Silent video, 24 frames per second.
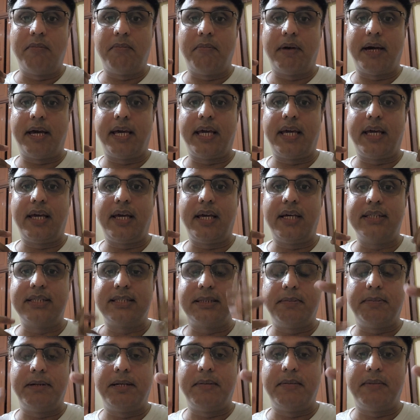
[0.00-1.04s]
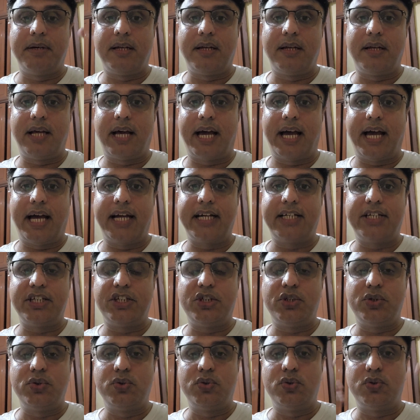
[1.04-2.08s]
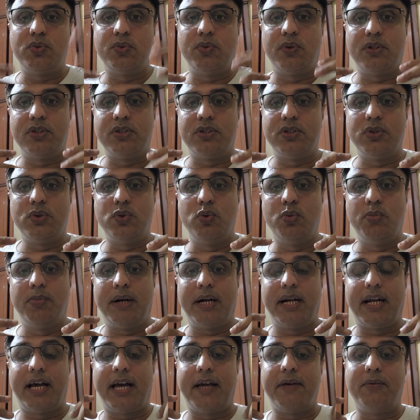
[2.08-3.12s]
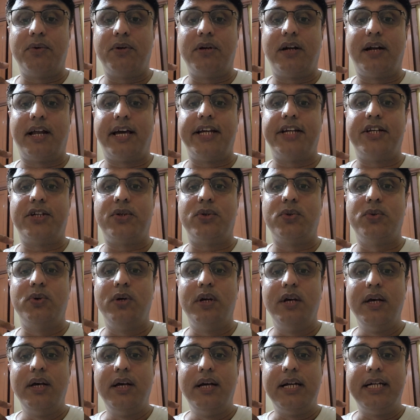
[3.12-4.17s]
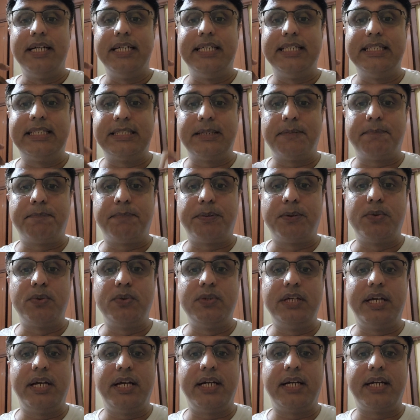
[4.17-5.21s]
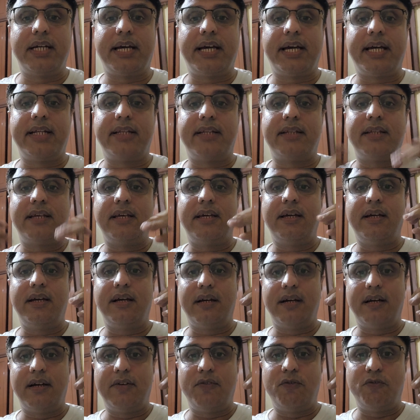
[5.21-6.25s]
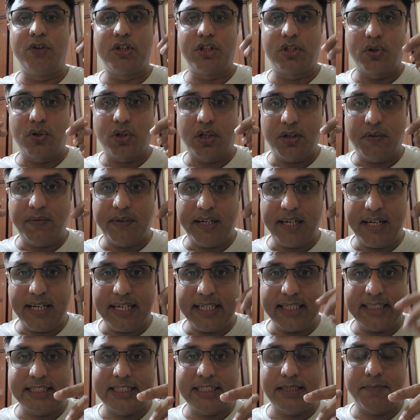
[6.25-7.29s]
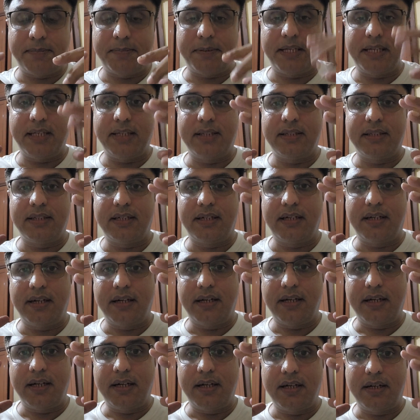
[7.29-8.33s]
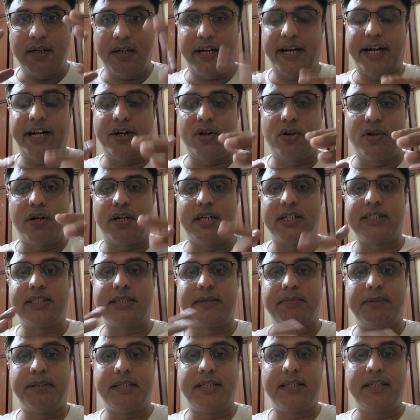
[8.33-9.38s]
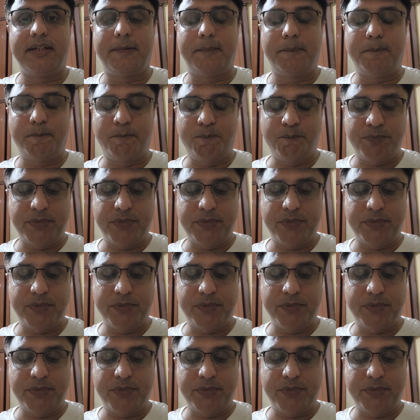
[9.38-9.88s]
my subliminal attitude towards you, but I would like to disapprove the entire thing without even accepting the trend or accepting the